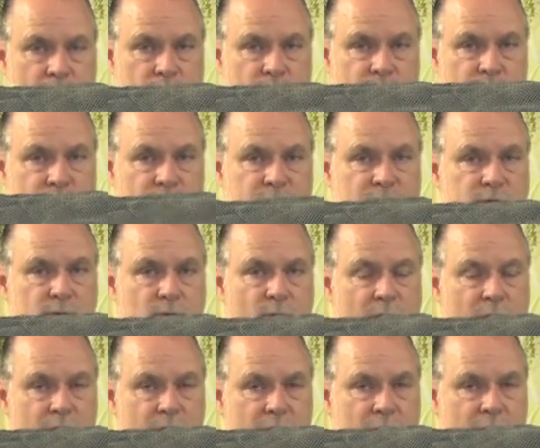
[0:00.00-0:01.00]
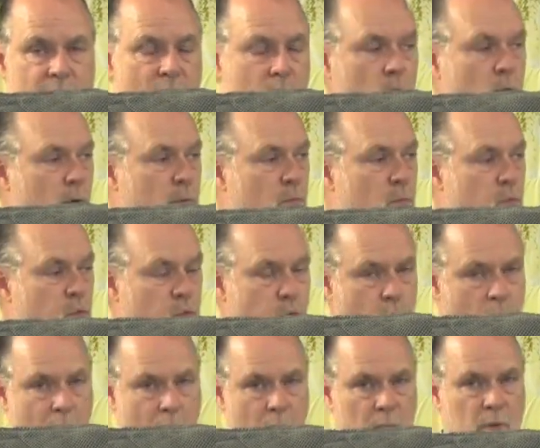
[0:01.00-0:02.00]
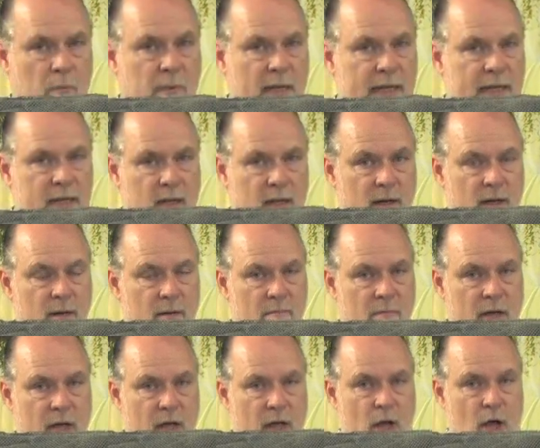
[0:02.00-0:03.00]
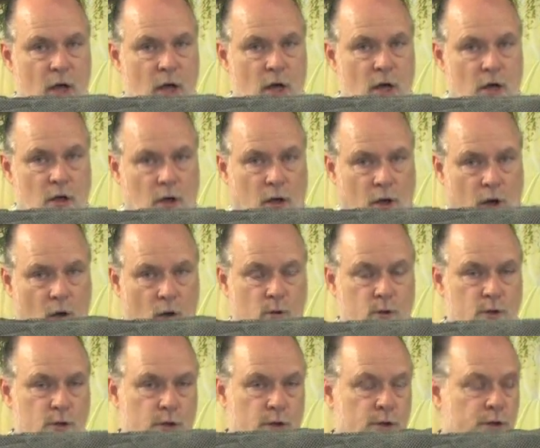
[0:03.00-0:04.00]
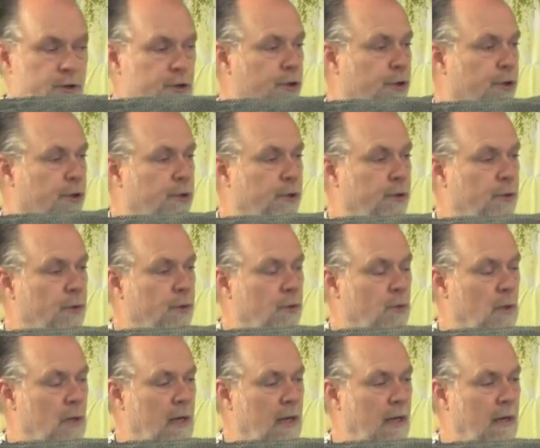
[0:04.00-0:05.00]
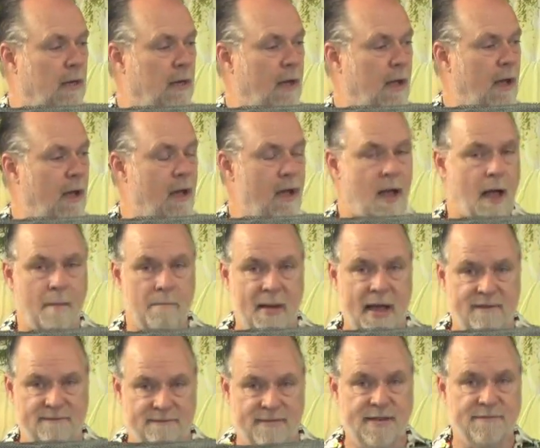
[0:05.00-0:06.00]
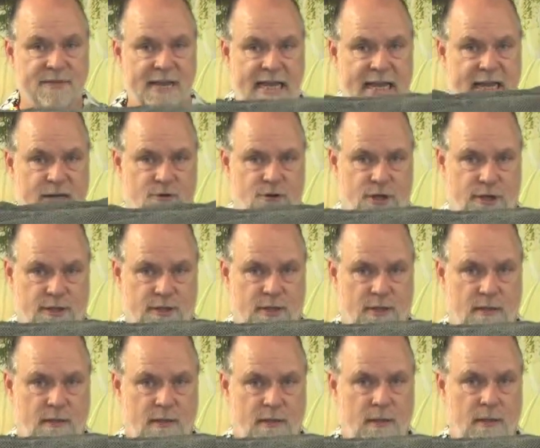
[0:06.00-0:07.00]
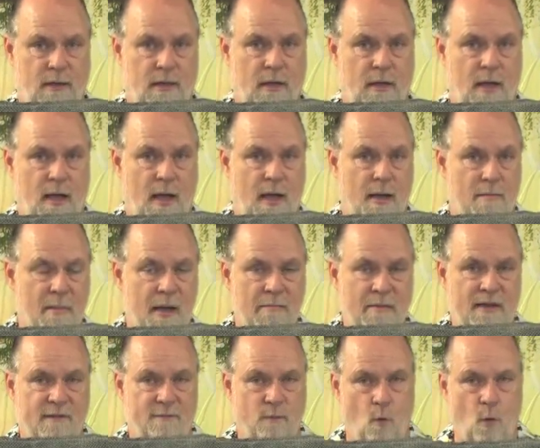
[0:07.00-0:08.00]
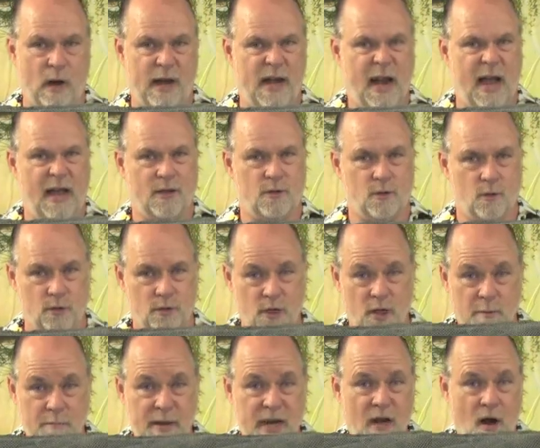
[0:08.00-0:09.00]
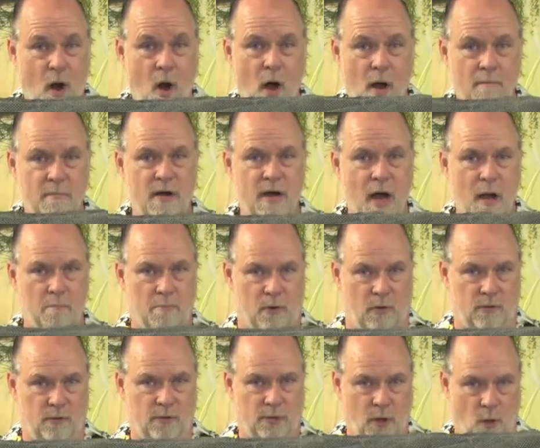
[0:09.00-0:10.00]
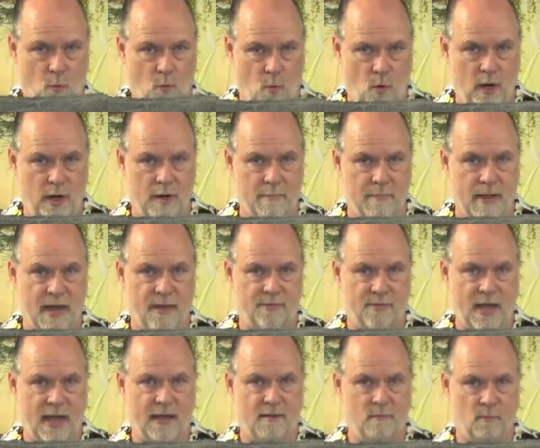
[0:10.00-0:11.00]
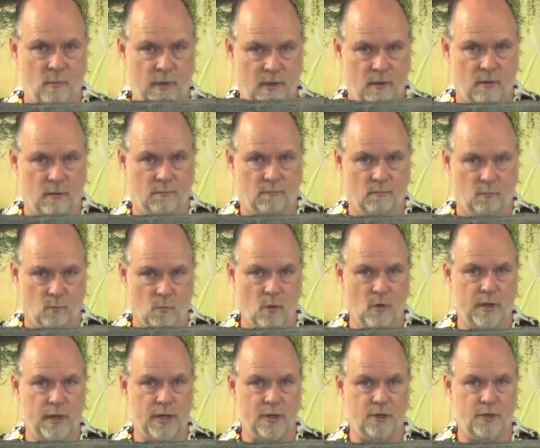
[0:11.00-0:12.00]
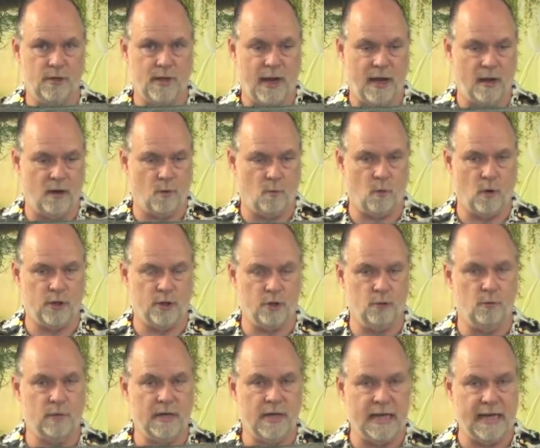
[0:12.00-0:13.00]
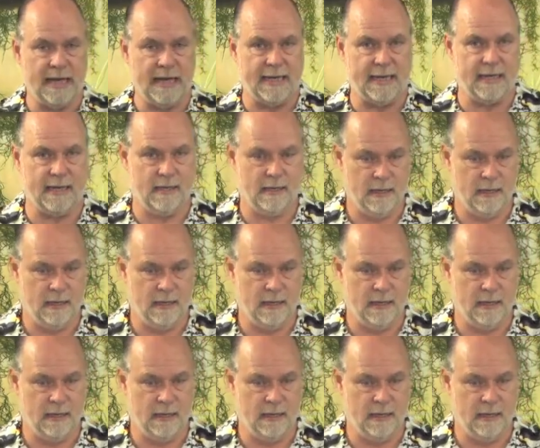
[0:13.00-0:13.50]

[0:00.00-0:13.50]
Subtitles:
This one right now would probably come closer to about 50 inches, maybe a 49. So it's going to be an odd number. Don't worry about that. We'll get you down to what you need.